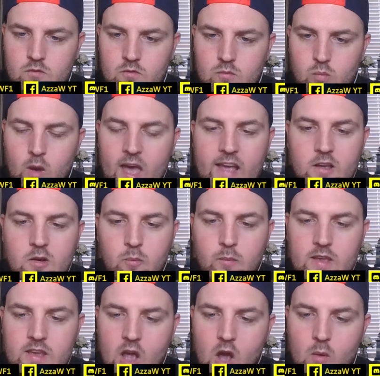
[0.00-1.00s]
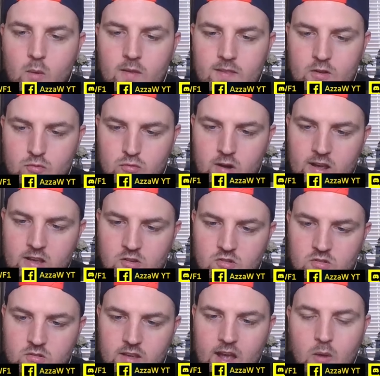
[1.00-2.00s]
Where can we go in this
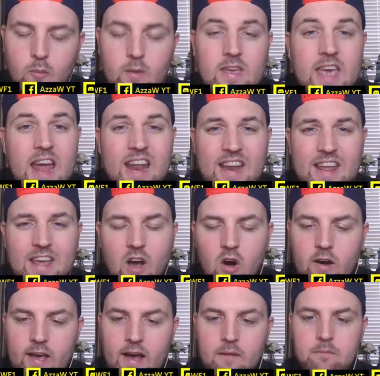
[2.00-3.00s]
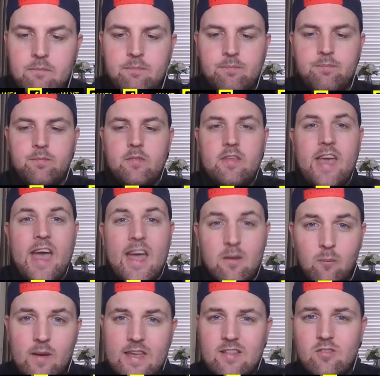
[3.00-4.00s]
race? Can we get any higher? Can
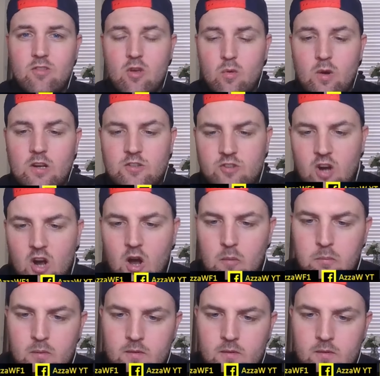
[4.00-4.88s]
we do a job?